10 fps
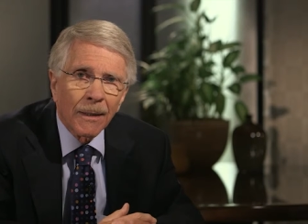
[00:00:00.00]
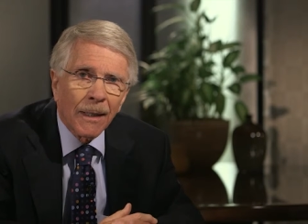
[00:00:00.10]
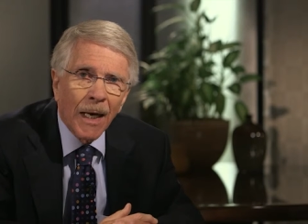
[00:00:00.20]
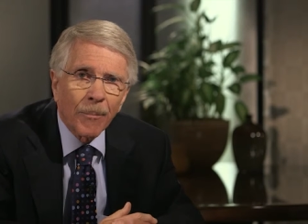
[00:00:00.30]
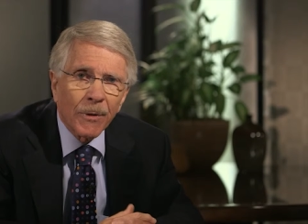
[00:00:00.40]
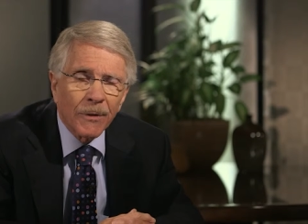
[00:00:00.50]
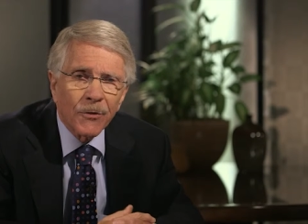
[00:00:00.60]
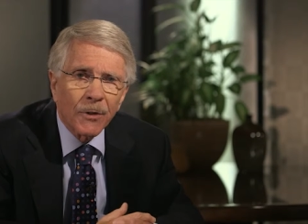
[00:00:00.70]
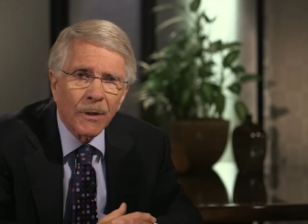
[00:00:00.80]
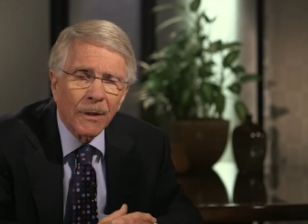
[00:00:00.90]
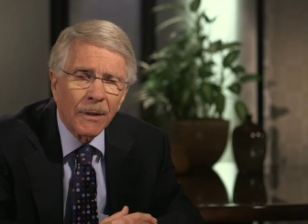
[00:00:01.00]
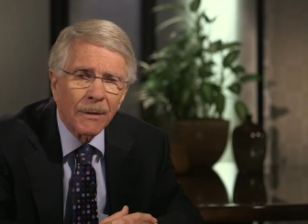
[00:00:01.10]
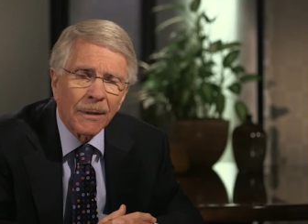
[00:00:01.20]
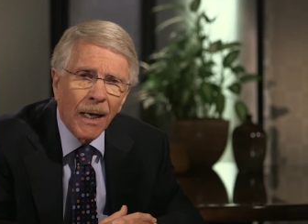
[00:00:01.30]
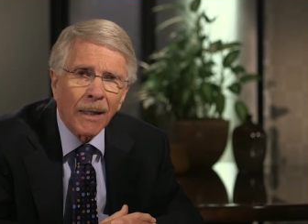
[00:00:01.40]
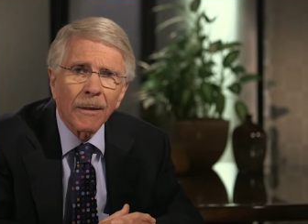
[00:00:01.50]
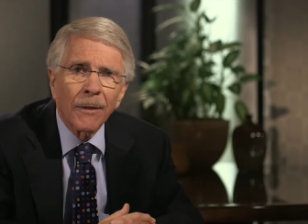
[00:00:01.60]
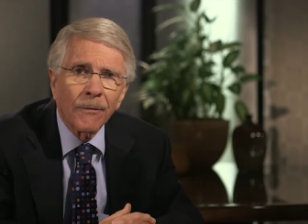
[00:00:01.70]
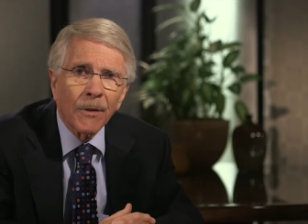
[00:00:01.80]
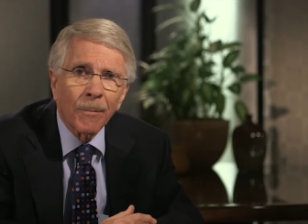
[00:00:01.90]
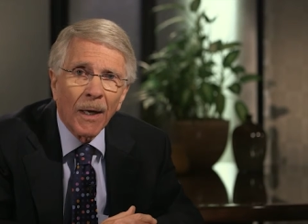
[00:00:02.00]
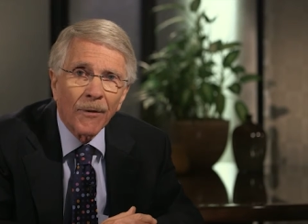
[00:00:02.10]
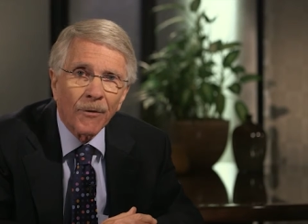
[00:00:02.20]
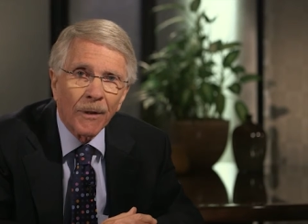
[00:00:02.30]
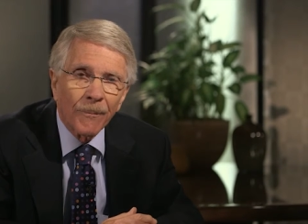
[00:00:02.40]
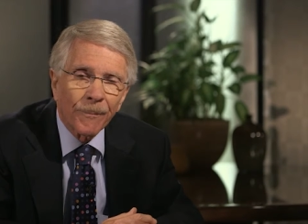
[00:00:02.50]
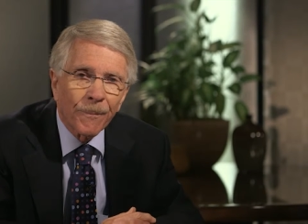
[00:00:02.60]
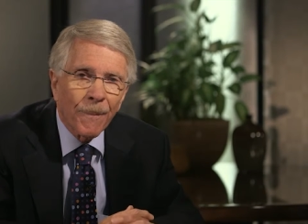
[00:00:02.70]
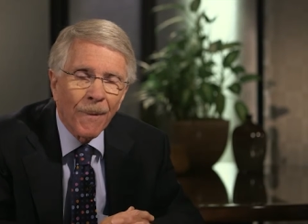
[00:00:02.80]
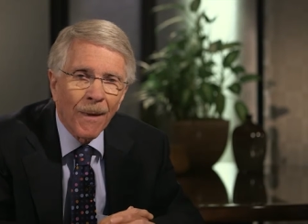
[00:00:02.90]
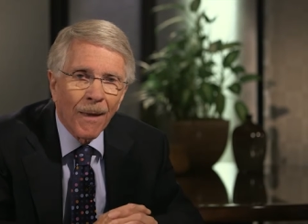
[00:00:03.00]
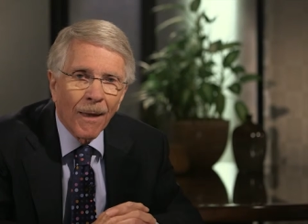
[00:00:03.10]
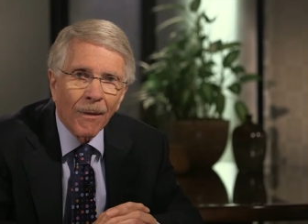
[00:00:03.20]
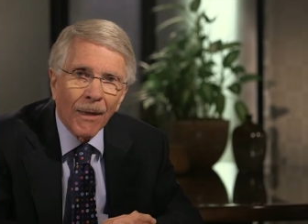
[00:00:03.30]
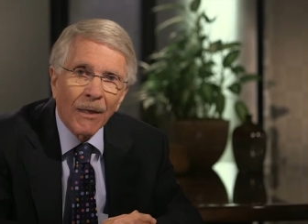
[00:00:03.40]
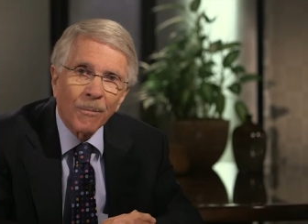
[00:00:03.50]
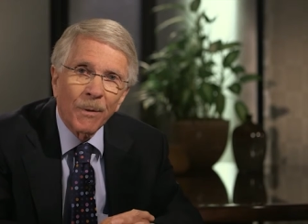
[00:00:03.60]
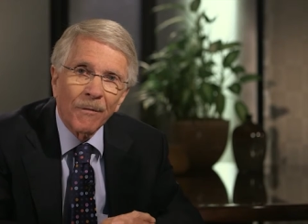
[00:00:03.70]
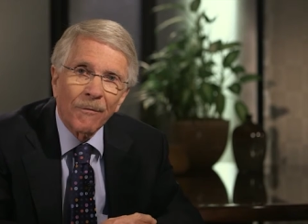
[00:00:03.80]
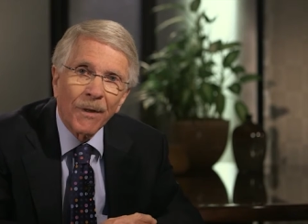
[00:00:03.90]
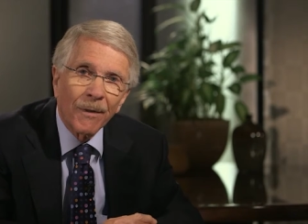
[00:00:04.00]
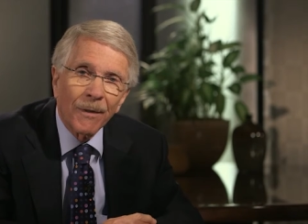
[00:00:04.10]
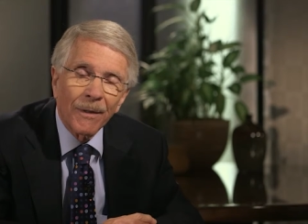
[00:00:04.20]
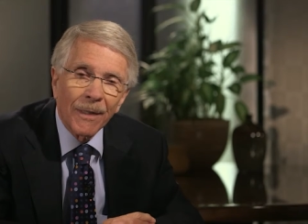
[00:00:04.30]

competency, cognitive capacity. That's been very